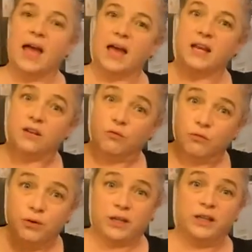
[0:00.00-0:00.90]
and it
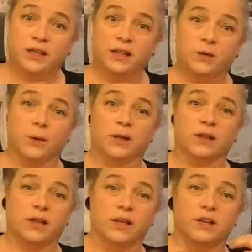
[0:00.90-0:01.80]
really
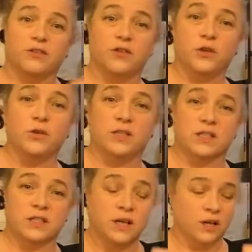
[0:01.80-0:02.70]
quickly
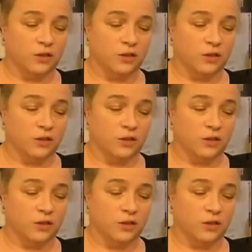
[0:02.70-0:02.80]
infuses